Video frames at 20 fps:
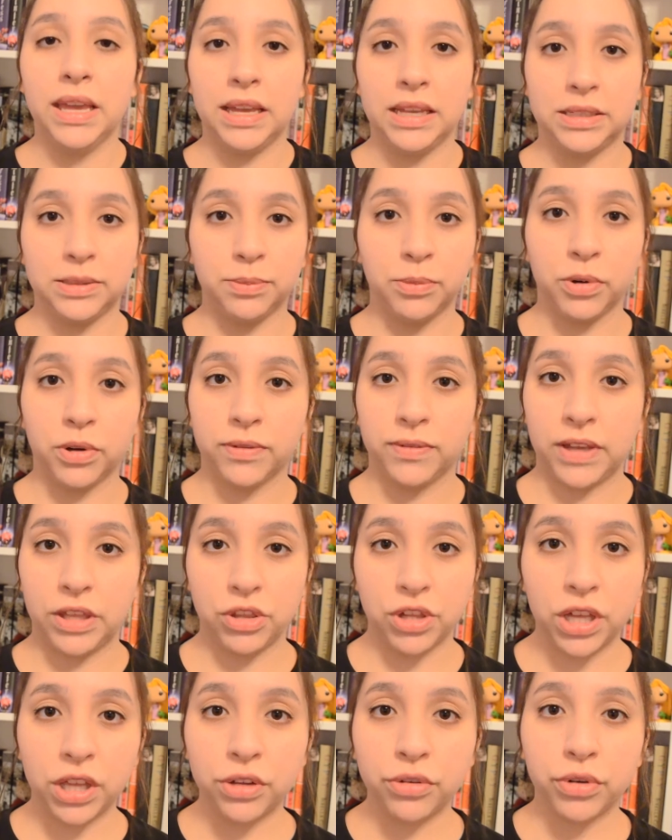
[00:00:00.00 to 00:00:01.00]
It's more of a
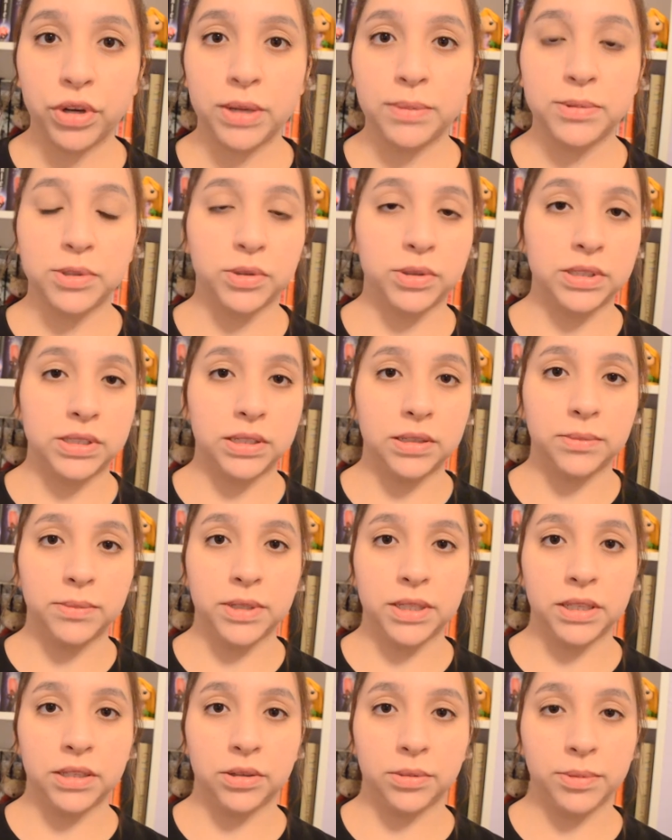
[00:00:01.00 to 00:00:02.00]
gel cream, so it's going to
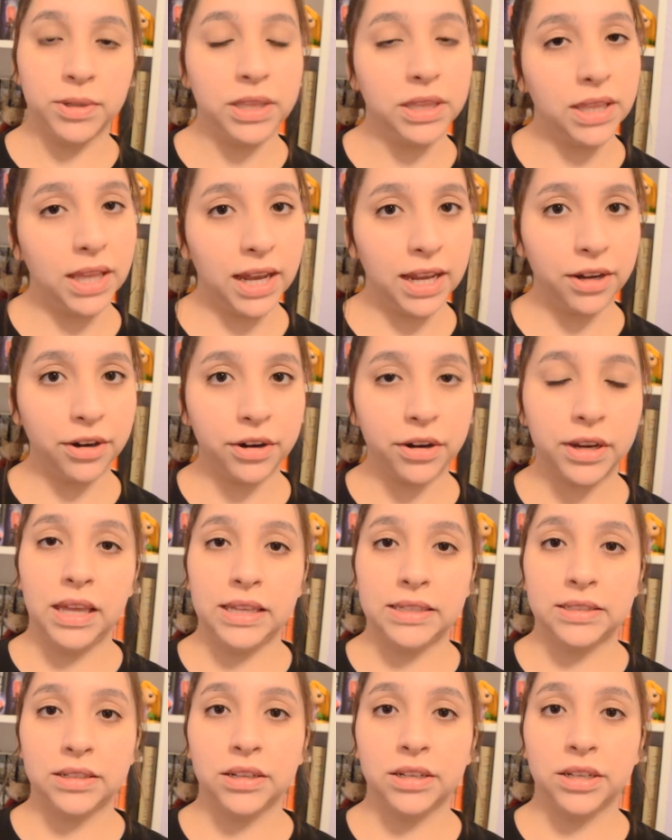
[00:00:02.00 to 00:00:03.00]
be a little bit lighter.
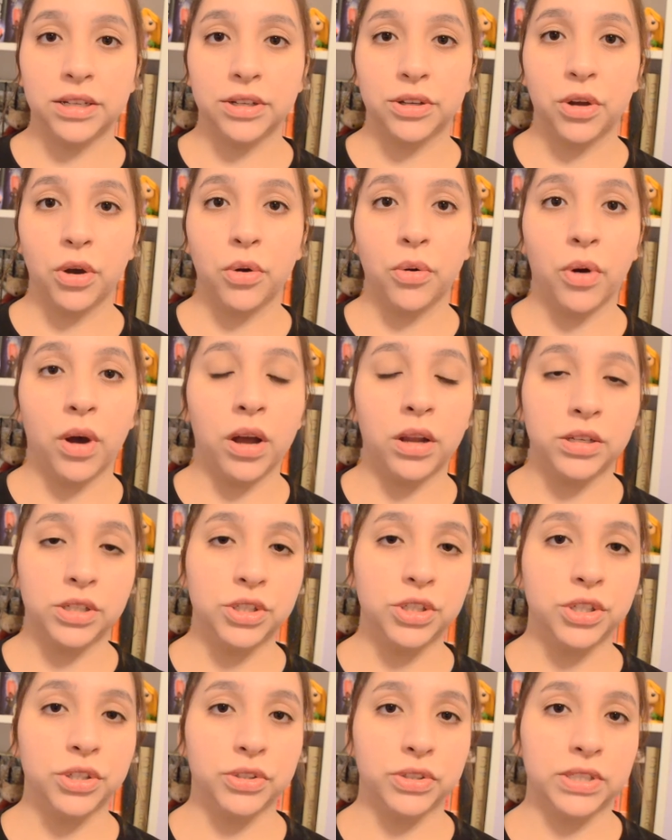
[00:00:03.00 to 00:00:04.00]
It's going to go
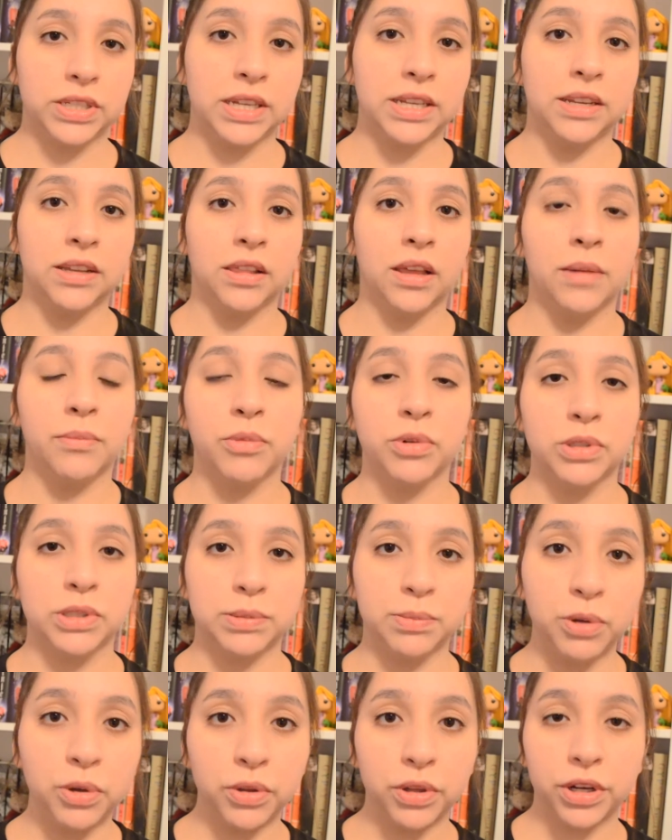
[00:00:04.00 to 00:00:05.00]
onto your skin a lot more
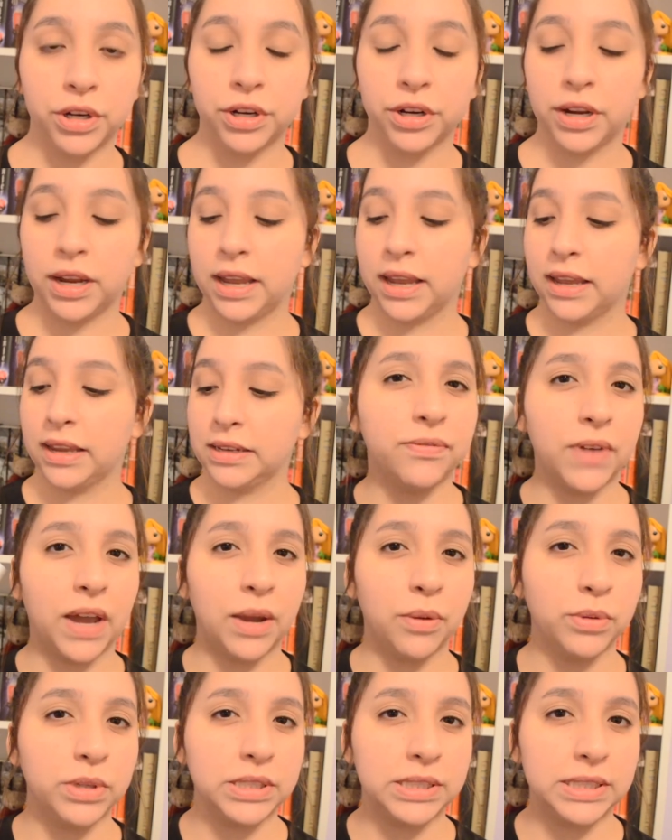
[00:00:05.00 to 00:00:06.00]
smoother. And
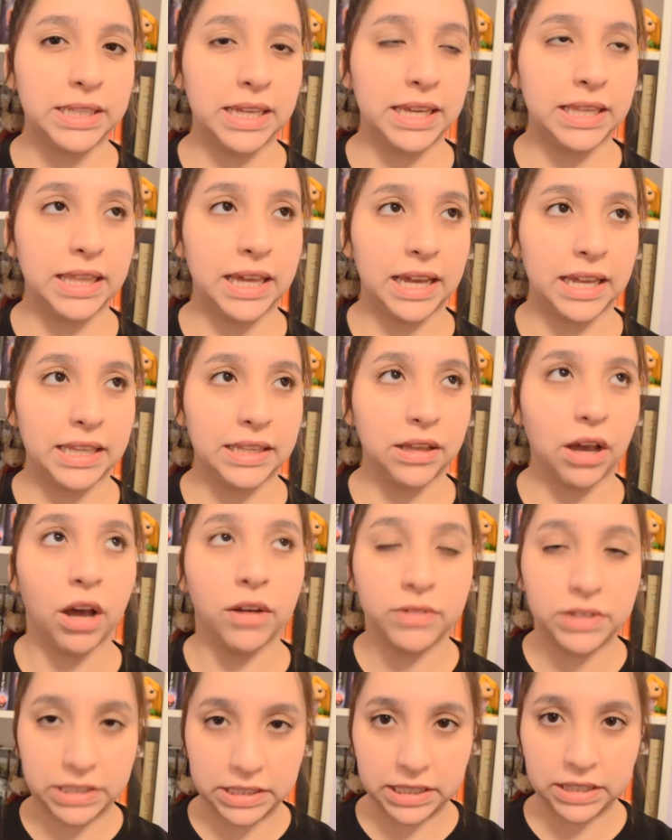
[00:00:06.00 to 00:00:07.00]
I will say that
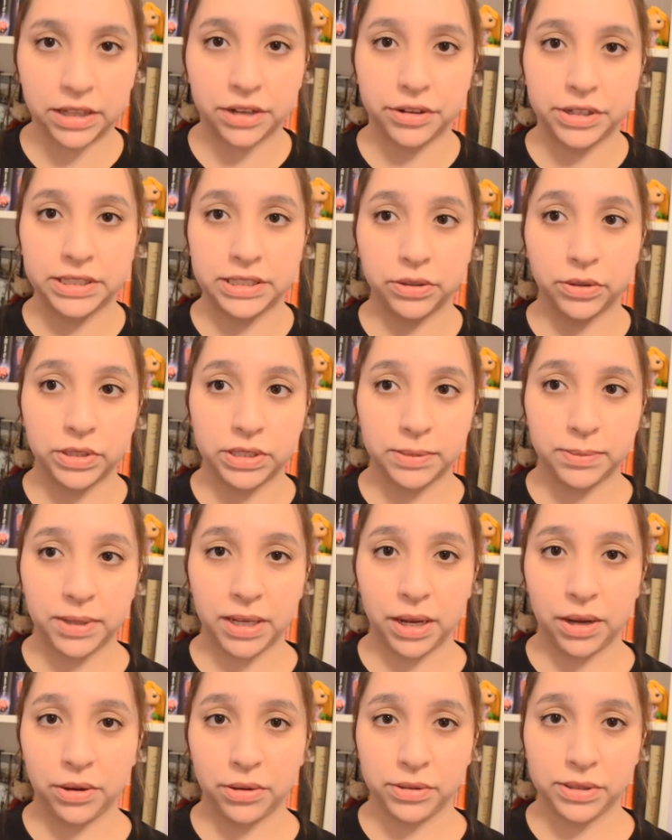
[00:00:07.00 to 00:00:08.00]
obviously there is going to be
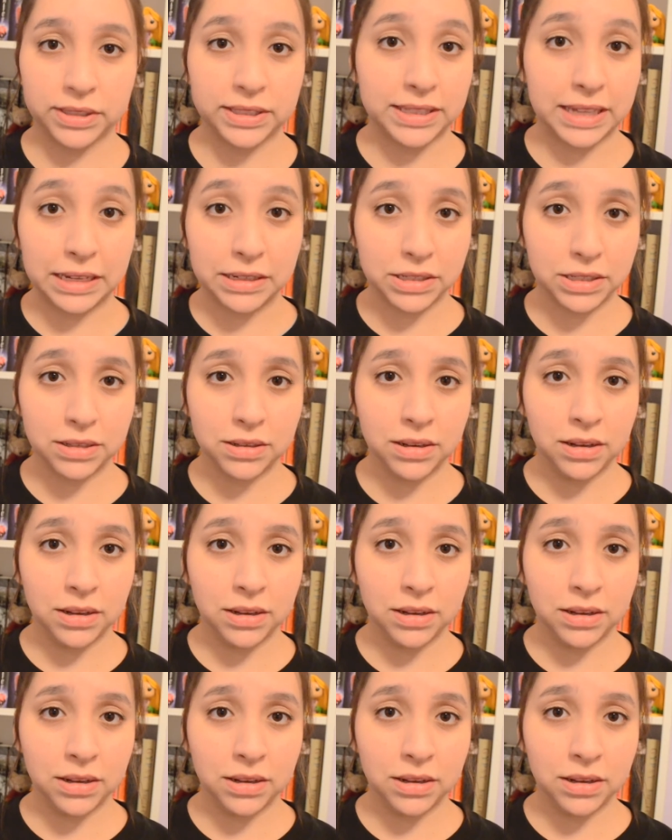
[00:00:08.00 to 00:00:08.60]
a scent